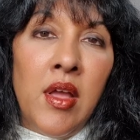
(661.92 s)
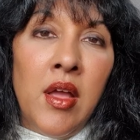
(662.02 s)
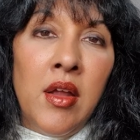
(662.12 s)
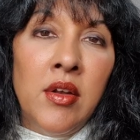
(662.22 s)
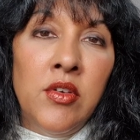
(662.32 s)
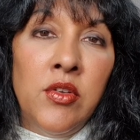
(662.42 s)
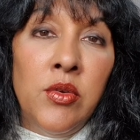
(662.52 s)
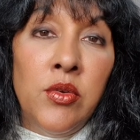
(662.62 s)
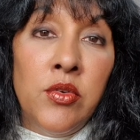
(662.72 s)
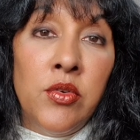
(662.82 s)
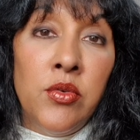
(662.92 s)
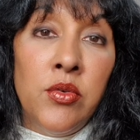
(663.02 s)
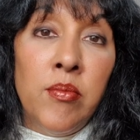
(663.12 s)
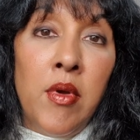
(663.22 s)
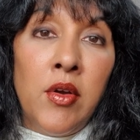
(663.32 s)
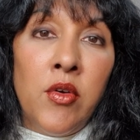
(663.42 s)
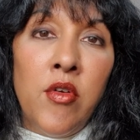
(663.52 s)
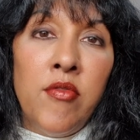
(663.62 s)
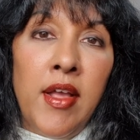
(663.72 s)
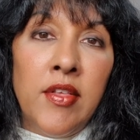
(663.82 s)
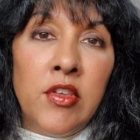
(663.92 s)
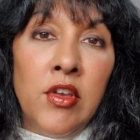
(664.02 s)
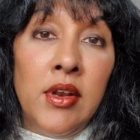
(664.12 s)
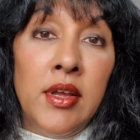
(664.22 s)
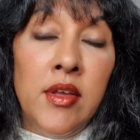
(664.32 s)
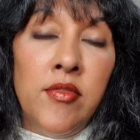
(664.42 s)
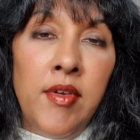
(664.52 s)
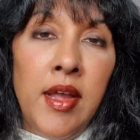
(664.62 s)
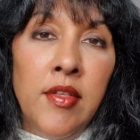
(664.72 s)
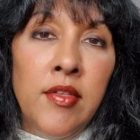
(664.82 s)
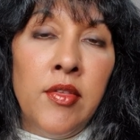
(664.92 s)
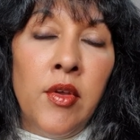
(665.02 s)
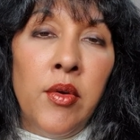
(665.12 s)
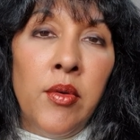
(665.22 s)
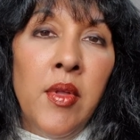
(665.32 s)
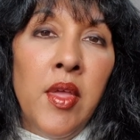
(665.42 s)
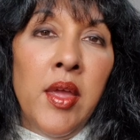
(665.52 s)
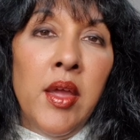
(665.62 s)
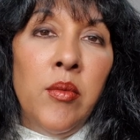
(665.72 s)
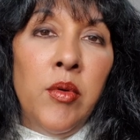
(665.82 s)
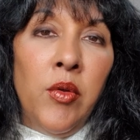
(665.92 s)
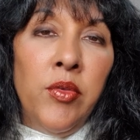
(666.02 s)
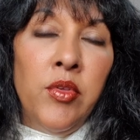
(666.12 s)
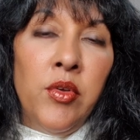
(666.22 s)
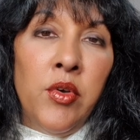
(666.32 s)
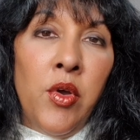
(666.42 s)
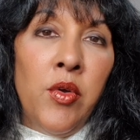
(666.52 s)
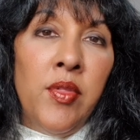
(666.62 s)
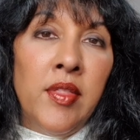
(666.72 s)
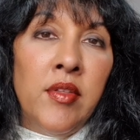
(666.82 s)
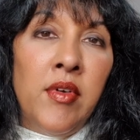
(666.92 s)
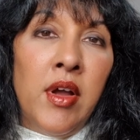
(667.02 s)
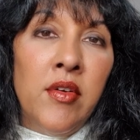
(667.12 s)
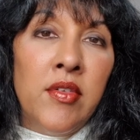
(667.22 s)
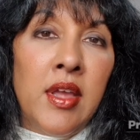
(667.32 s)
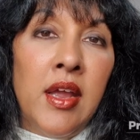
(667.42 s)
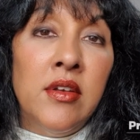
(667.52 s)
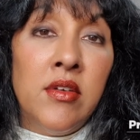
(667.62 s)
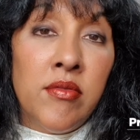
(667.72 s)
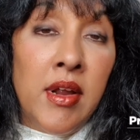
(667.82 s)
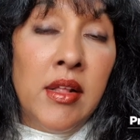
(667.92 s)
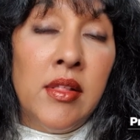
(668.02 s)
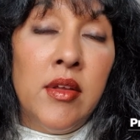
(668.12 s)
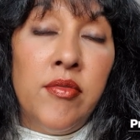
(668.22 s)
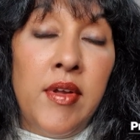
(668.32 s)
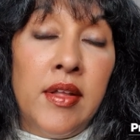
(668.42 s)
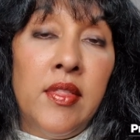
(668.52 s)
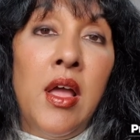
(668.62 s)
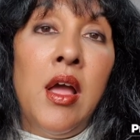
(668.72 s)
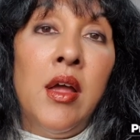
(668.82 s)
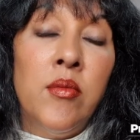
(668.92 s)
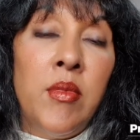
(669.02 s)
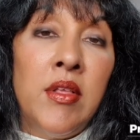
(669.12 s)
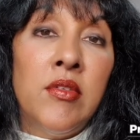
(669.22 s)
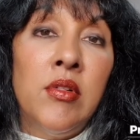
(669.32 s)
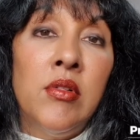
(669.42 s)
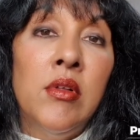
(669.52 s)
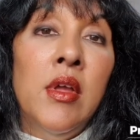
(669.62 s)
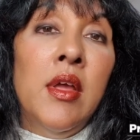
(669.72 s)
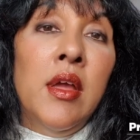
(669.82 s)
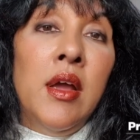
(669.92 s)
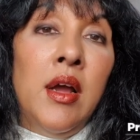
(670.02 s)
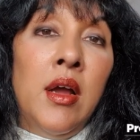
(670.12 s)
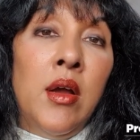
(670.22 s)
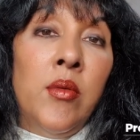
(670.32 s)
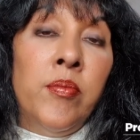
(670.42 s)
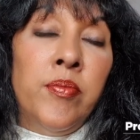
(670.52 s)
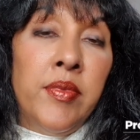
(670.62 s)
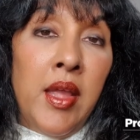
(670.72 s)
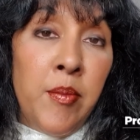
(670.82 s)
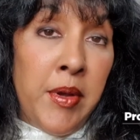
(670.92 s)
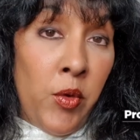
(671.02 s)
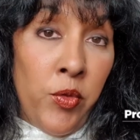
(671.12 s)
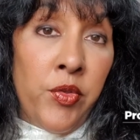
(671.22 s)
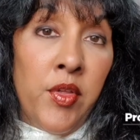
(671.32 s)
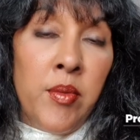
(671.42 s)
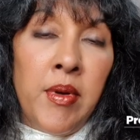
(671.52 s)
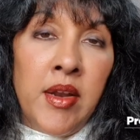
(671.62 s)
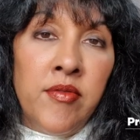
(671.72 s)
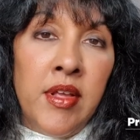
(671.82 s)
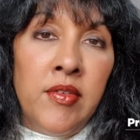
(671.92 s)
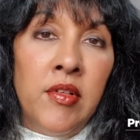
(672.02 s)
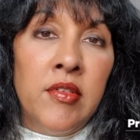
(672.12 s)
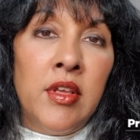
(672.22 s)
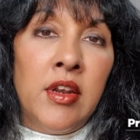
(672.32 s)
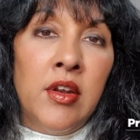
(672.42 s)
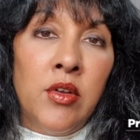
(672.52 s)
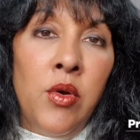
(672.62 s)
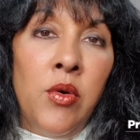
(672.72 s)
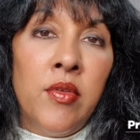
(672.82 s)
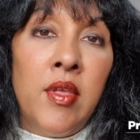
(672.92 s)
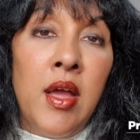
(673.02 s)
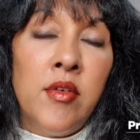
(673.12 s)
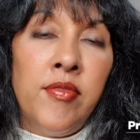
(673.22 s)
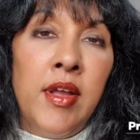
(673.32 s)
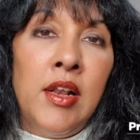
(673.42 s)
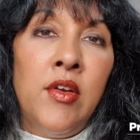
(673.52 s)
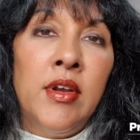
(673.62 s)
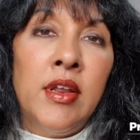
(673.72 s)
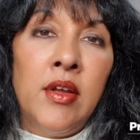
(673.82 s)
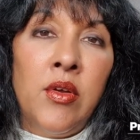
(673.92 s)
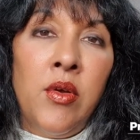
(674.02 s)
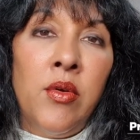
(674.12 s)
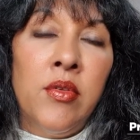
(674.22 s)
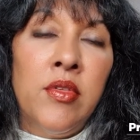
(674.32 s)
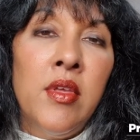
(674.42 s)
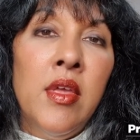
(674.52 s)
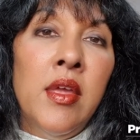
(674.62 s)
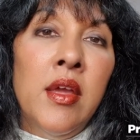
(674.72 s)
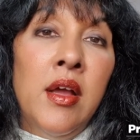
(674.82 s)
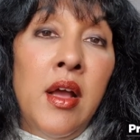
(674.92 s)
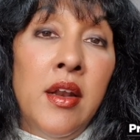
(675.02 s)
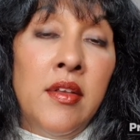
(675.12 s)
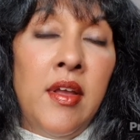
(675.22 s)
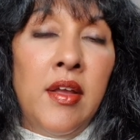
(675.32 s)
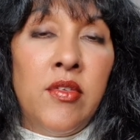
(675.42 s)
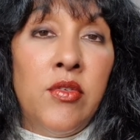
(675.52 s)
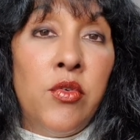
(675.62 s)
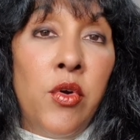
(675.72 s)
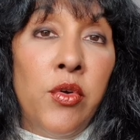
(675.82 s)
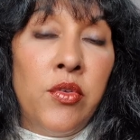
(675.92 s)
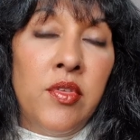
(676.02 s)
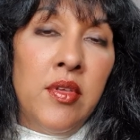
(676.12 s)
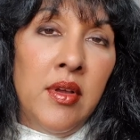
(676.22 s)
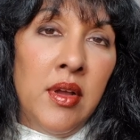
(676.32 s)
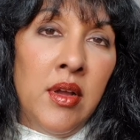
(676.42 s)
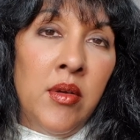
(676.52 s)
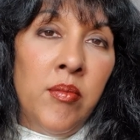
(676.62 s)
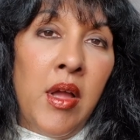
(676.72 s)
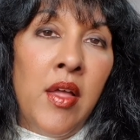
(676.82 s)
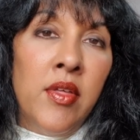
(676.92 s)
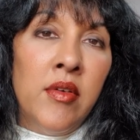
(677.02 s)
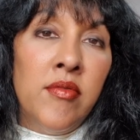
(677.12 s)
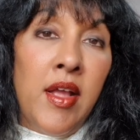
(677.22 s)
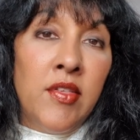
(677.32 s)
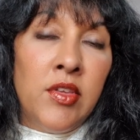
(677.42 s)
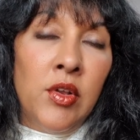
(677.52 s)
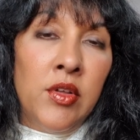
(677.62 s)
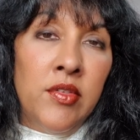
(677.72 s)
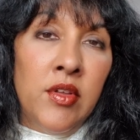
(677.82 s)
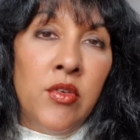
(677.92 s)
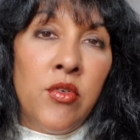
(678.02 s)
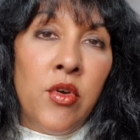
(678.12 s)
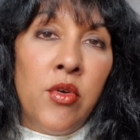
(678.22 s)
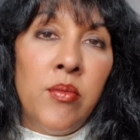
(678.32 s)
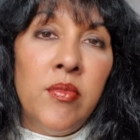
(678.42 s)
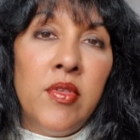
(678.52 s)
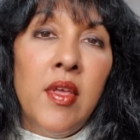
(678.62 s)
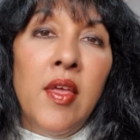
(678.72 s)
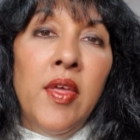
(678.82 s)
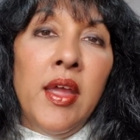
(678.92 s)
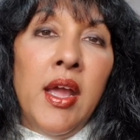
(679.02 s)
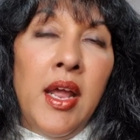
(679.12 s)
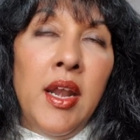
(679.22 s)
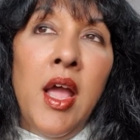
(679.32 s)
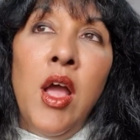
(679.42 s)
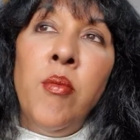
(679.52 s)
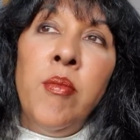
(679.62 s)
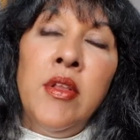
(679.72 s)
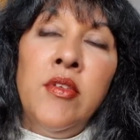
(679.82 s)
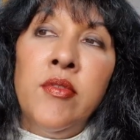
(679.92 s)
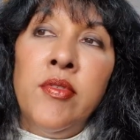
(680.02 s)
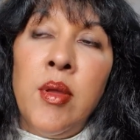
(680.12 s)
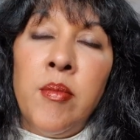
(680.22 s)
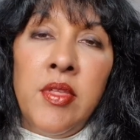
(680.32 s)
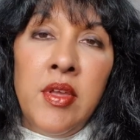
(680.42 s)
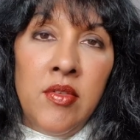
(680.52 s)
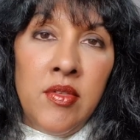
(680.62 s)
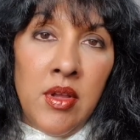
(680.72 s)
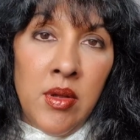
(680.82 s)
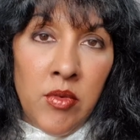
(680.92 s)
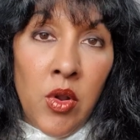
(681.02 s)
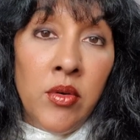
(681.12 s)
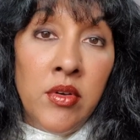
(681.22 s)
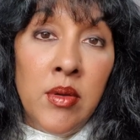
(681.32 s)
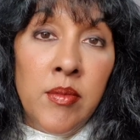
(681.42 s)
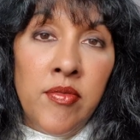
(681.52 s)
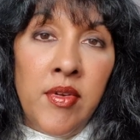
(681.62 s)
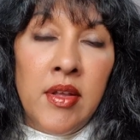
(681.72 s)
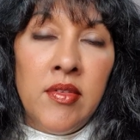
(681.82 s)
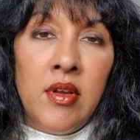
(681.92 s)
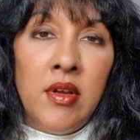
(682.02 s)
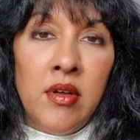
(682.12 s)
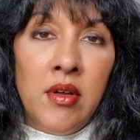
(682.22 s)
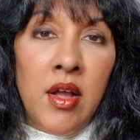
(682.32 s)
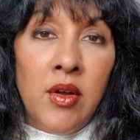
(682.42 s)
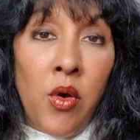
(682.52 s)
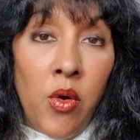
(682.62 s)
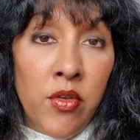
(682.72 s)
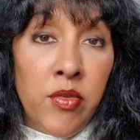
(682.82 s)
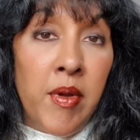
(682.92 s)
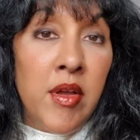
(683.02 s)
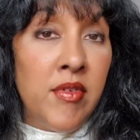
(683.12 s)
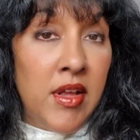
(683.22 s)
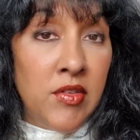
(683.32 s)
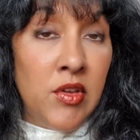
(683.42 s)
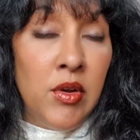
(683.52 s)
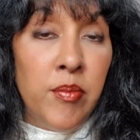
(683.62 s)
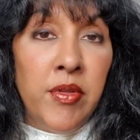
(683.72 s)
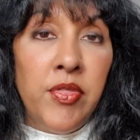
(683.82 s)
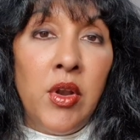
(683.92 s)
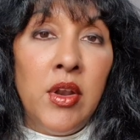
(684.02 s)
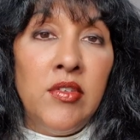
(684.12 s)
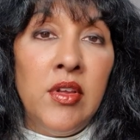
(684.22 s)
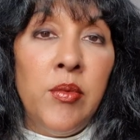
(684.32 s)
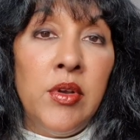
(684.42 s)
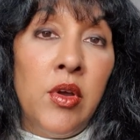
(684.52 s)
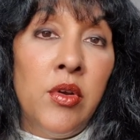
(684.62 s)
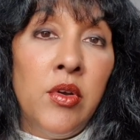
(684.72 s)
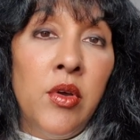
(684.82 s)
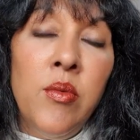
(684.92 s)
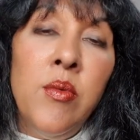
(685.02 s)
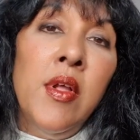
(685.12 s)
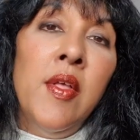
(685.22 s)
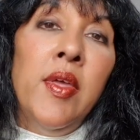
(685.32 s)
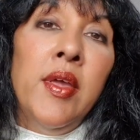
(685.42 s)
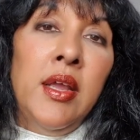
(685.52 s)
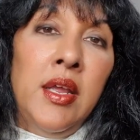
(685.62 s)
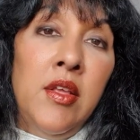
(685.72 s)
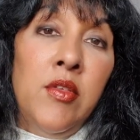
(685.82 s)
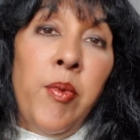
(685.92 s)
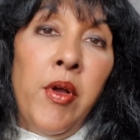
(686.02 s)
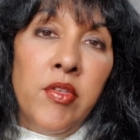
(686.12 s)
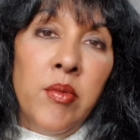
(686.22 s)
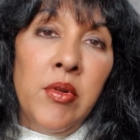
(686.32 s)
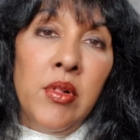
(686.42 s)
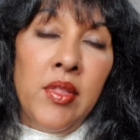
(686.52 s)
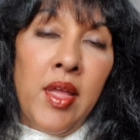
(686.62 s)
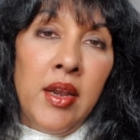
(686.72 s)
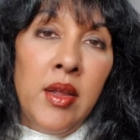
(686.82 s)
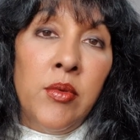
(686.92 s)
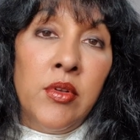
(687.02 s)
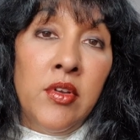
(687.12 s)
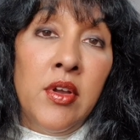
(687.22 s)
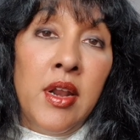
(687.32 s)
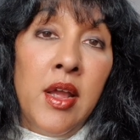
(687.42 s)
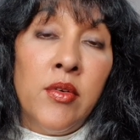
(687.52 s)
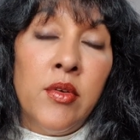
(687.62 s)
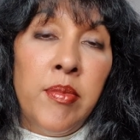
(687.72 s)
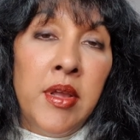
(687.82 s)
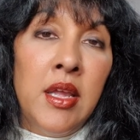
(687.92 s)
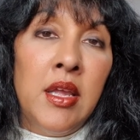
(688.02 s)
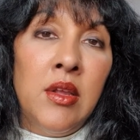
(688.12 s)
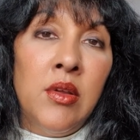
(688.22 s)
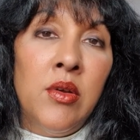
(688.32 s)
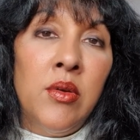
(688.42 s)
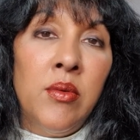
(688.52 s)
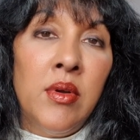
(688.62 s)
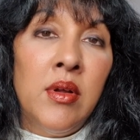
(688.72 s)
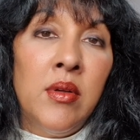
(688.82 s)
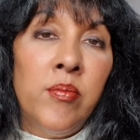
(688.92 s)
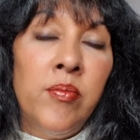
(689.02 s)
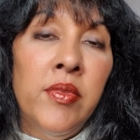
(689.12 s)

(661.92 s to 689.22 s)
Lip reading: are due to microvascular effects. So we also know that the virus can directly affect the heart muscle, but also the blood vessels. It can cause heart failure. It can cause heart attacks, strokes, other vascular syndromes. And how much of some of these long-term effects are caused by vascular pathology, we don't know. It is possible that it will turn out to be, you know,